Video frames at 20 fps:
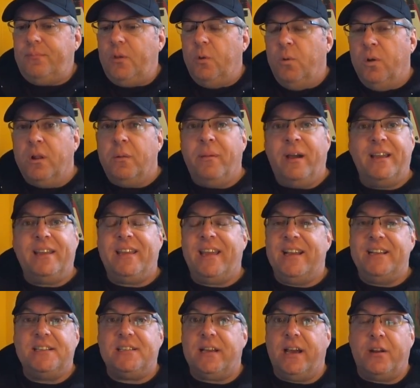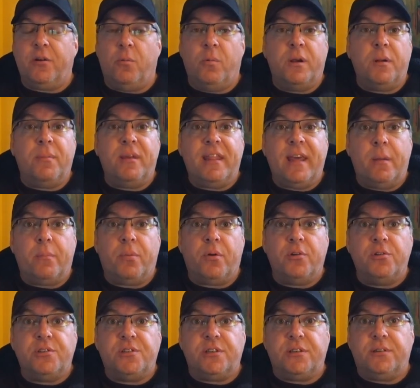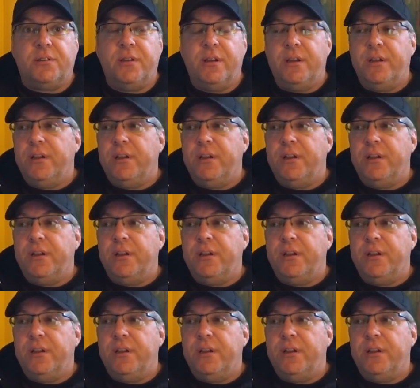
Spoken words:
Well, in my case, I don't want to be that person.